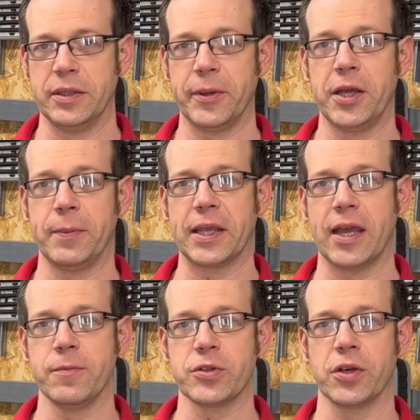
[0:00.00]
The bird
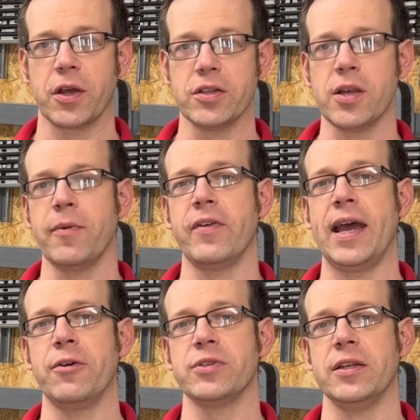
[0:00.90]
became stuck on top of a
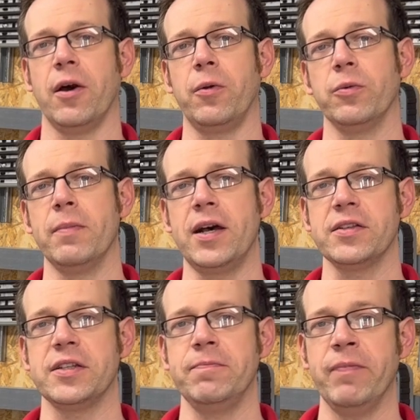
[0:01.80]
house in Old
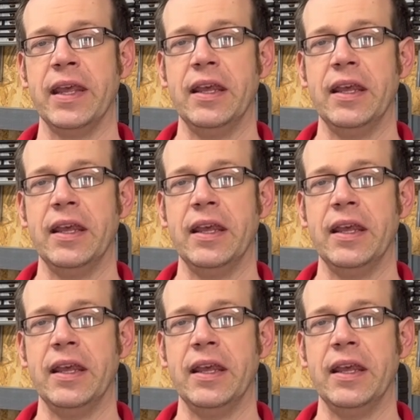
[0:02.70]
Marston.